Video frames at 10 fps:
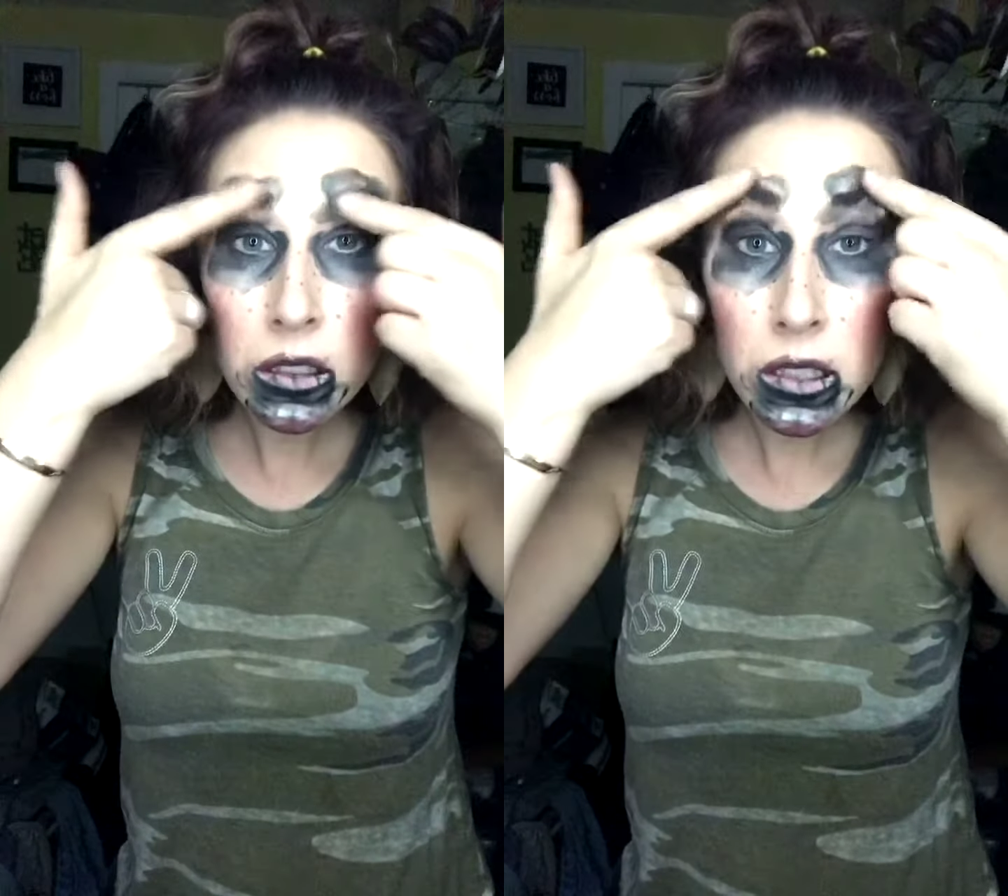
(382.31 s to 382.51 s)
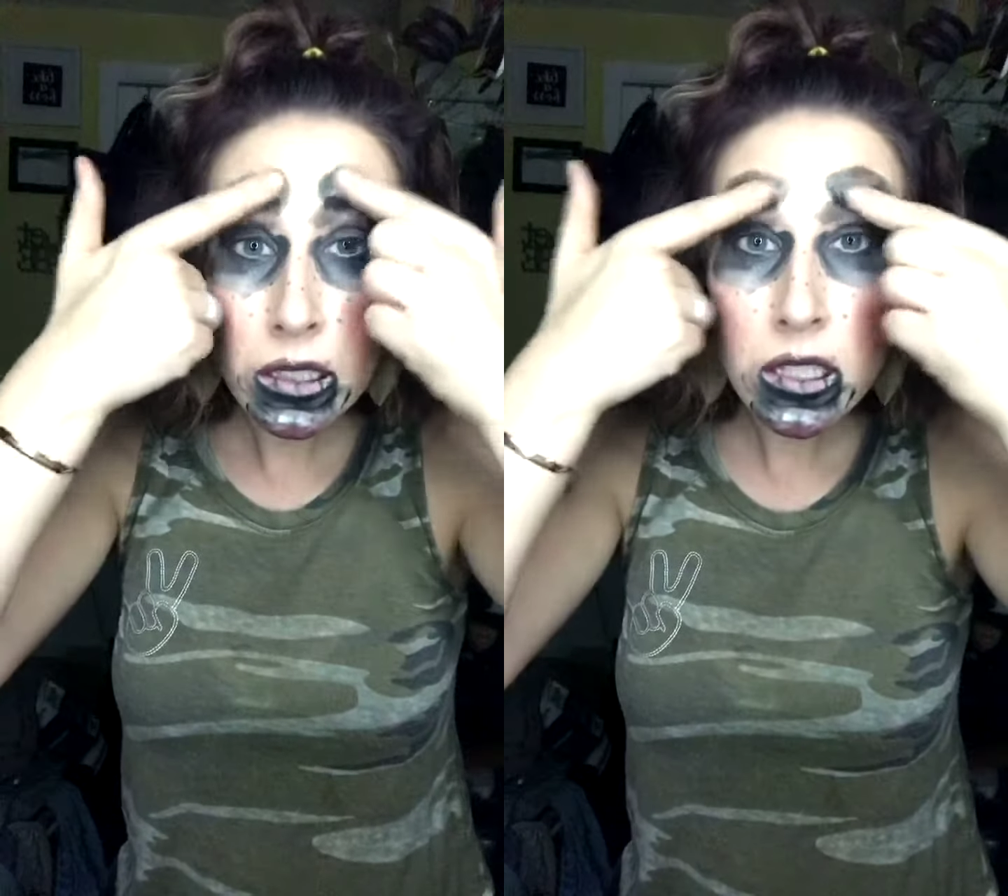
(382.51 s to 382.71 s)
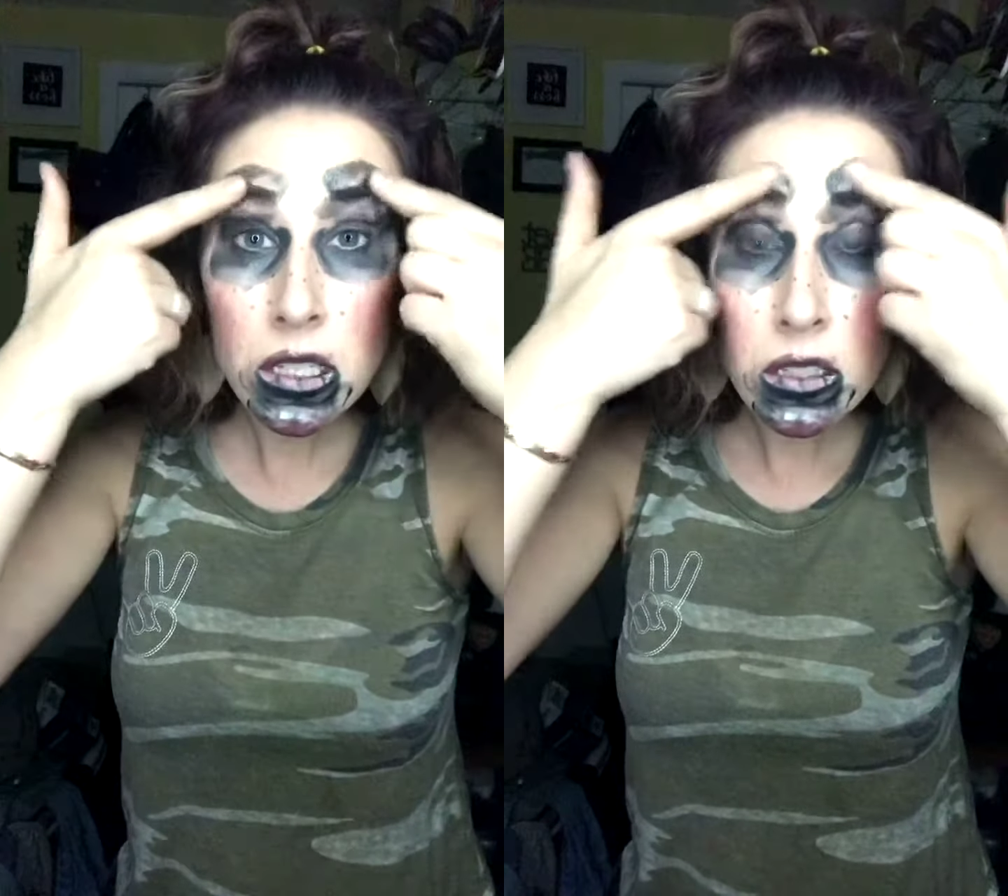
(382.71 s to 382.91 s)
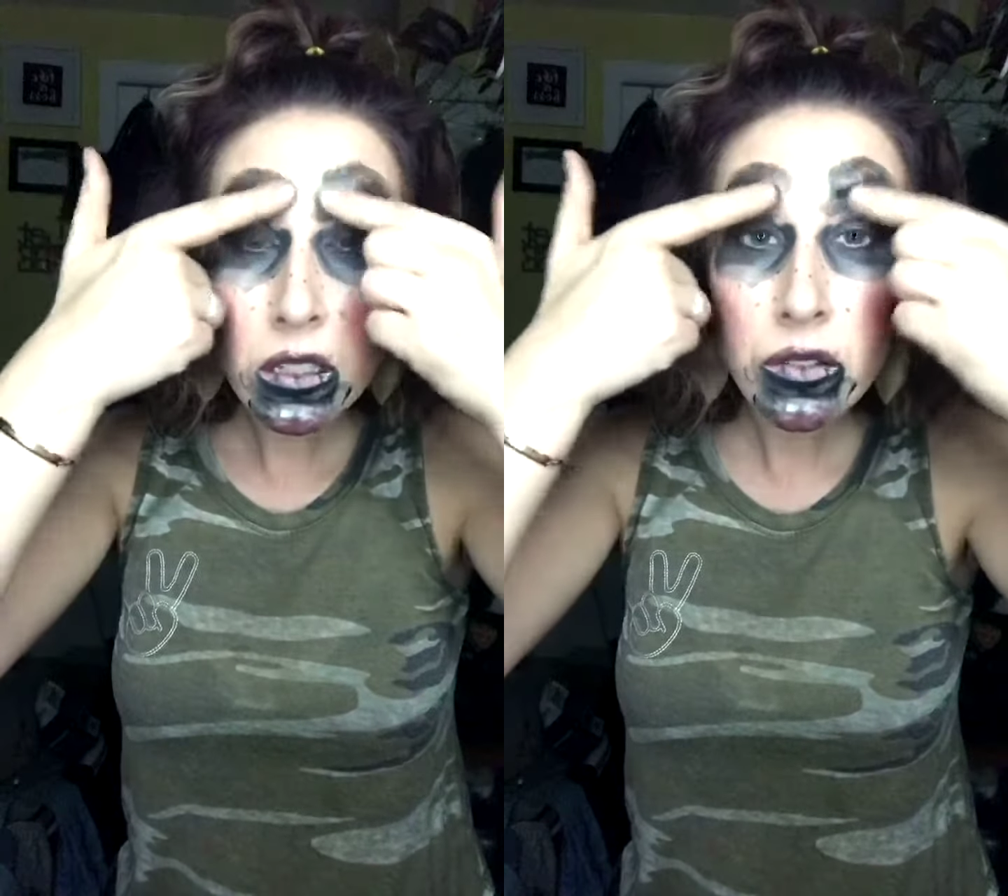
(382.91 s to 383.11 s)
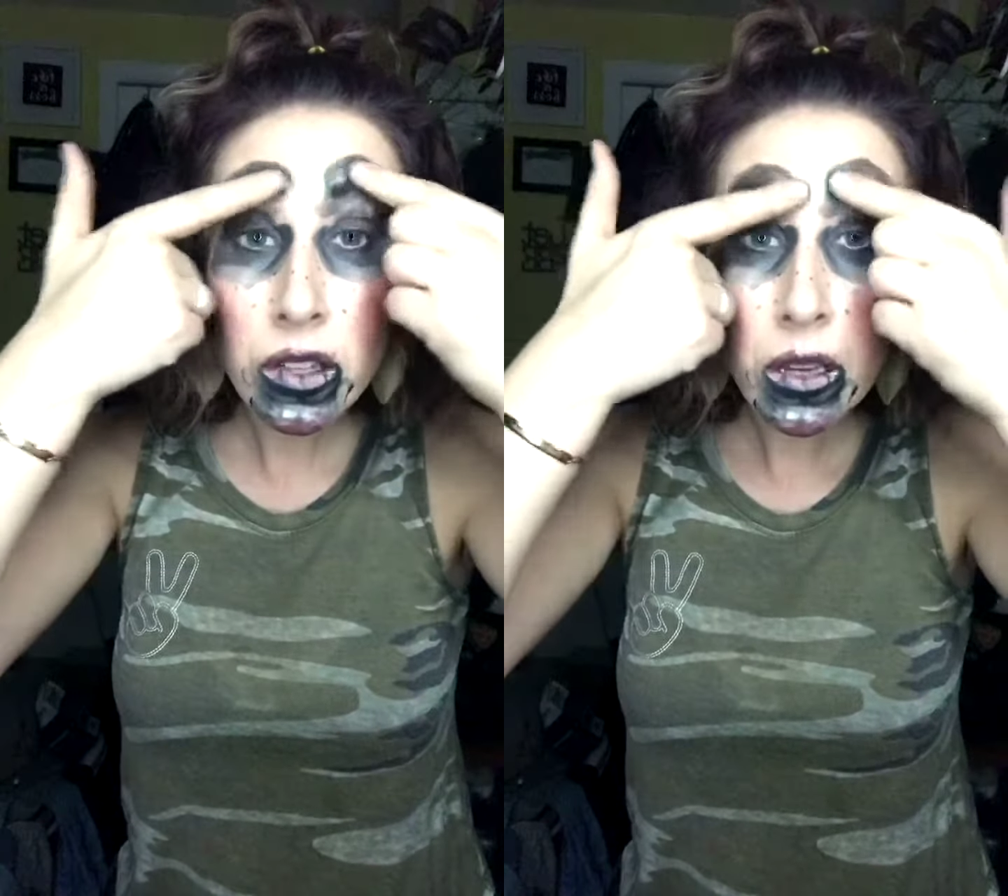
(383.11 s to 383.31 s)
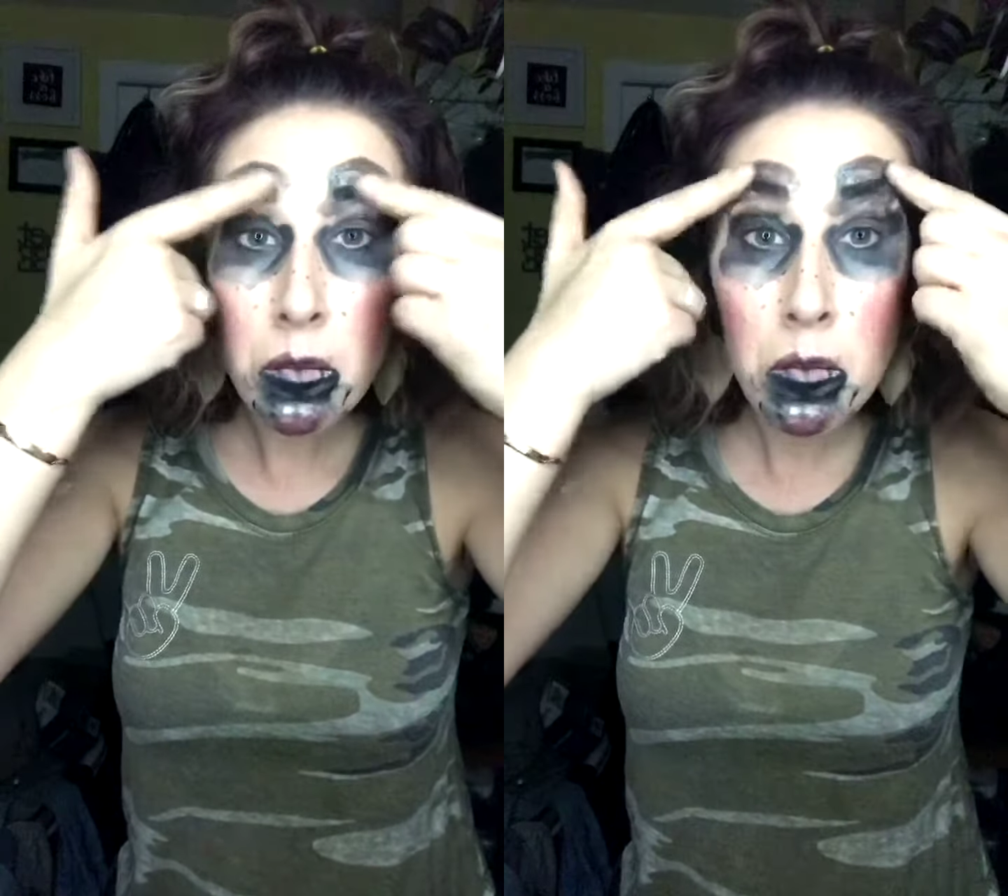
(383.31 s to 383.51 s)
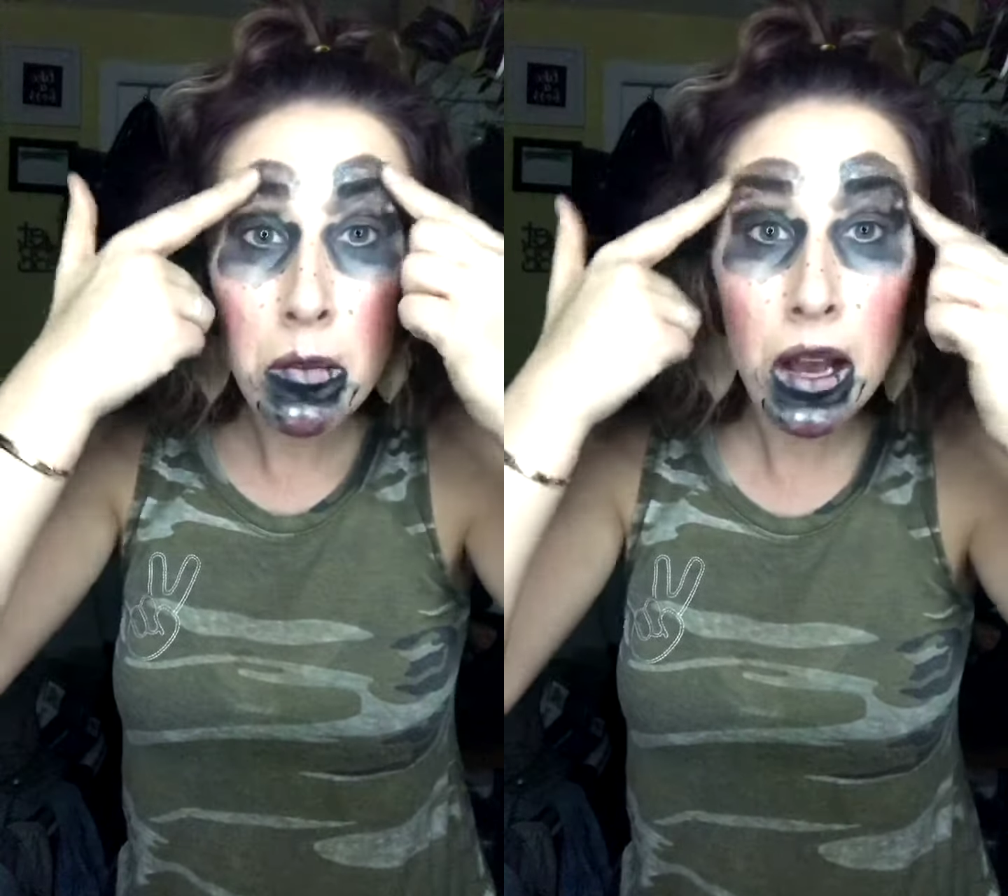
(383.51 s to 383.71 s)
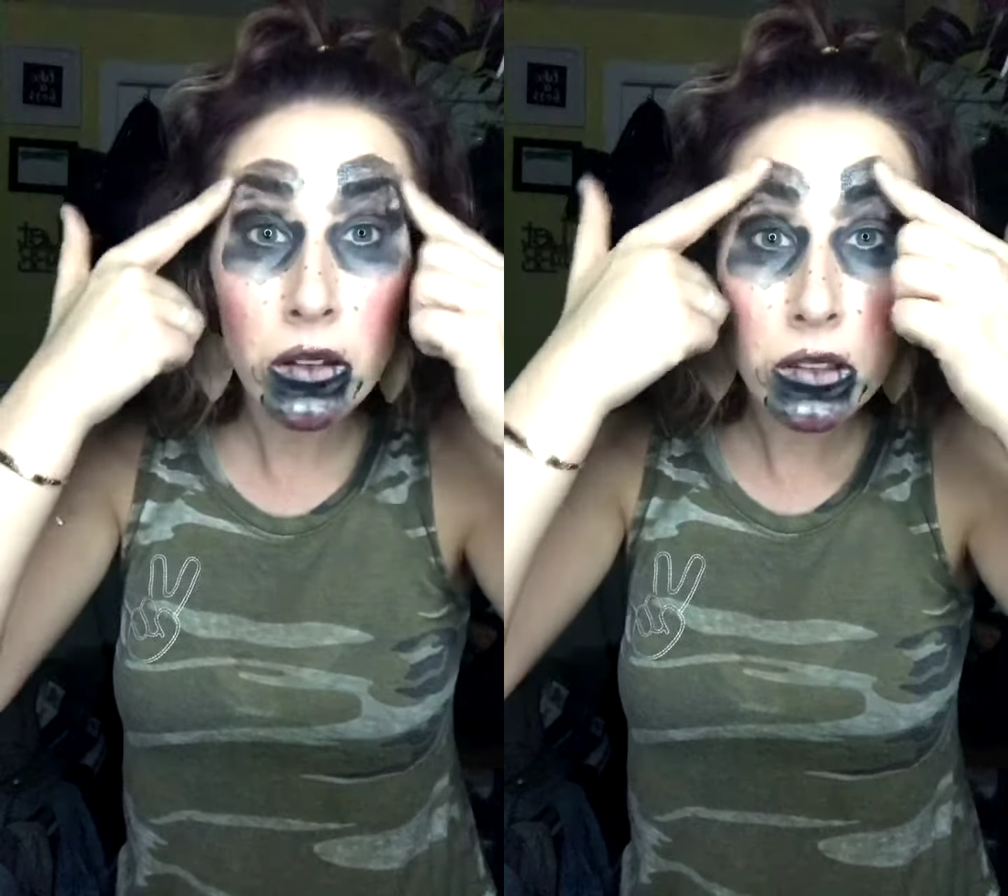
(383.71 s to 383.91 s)
because this stuff like
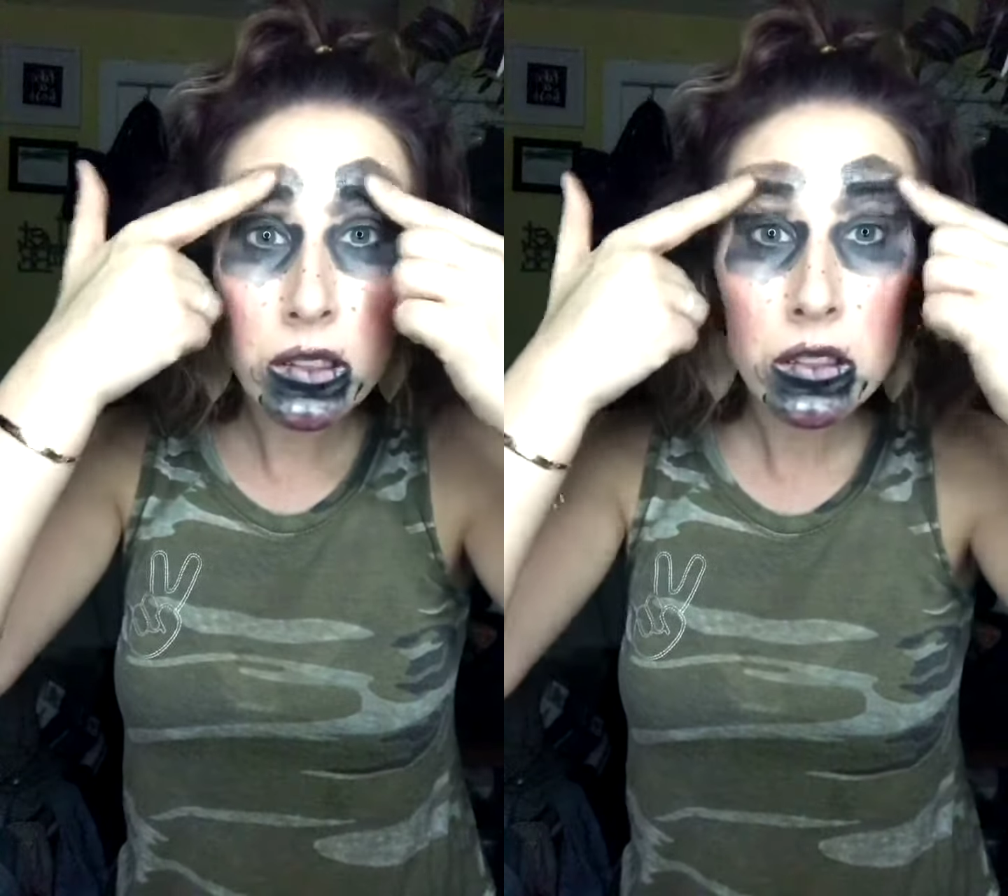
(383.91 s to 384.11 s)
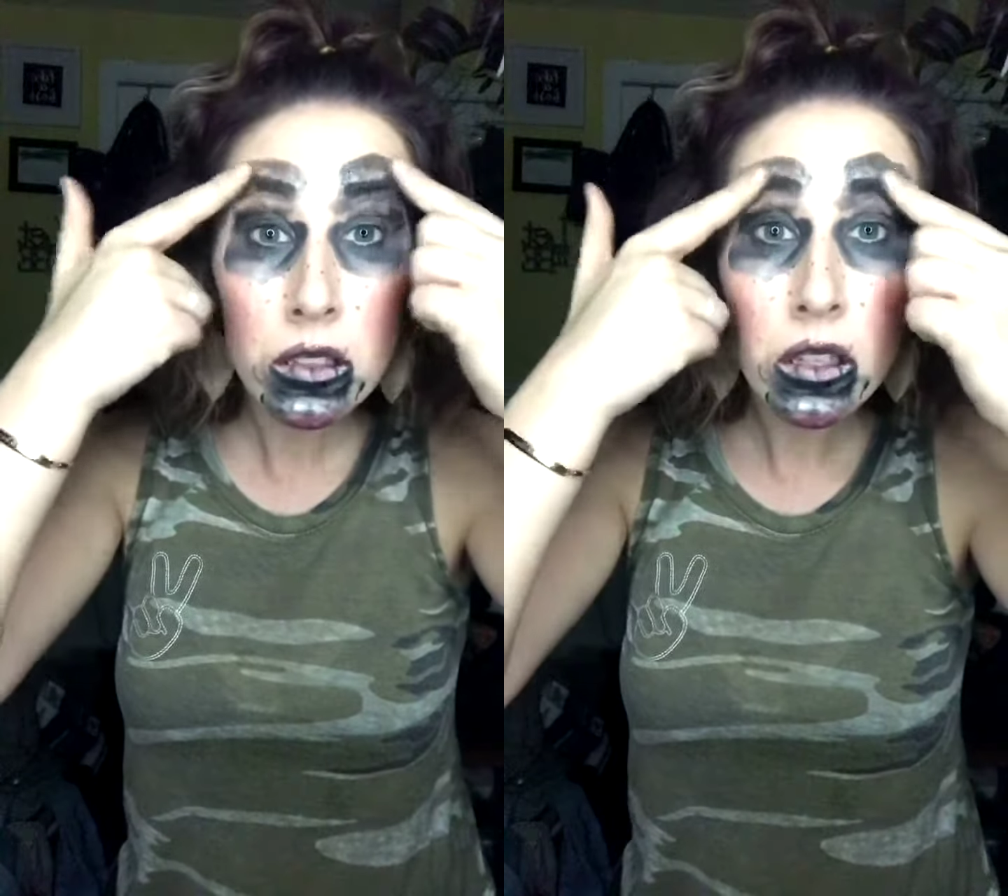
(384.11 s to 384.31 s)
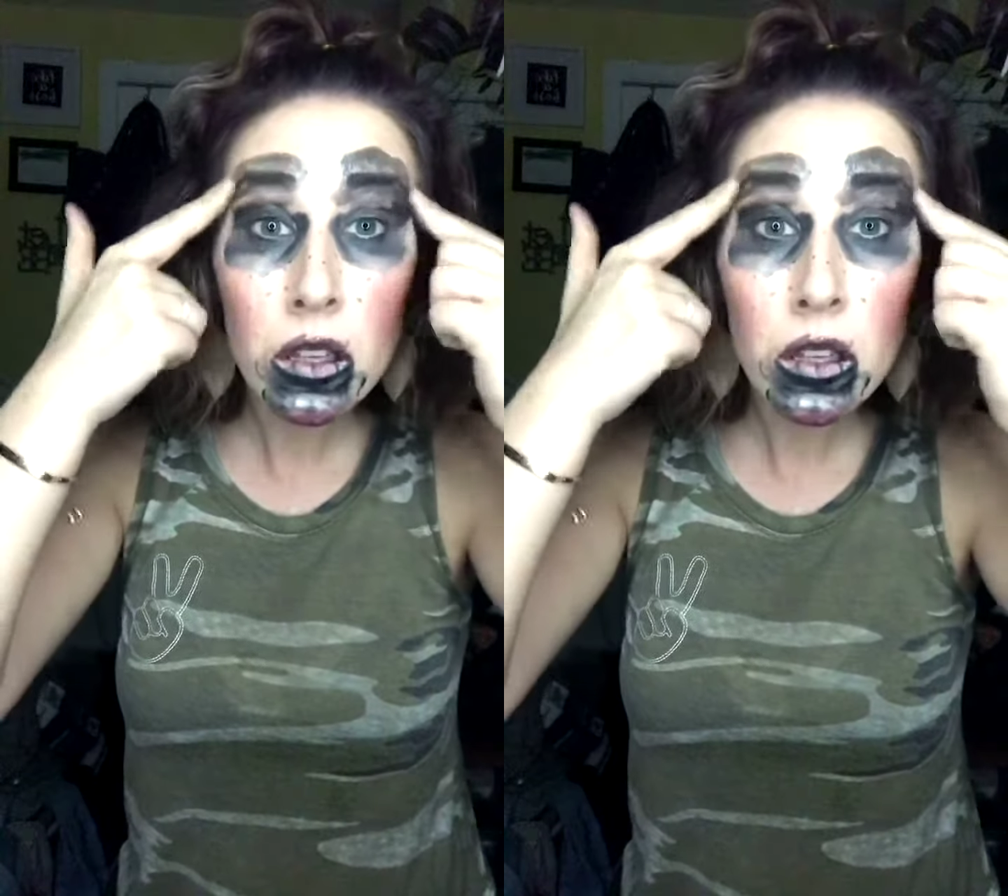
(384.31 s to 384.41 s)
melts.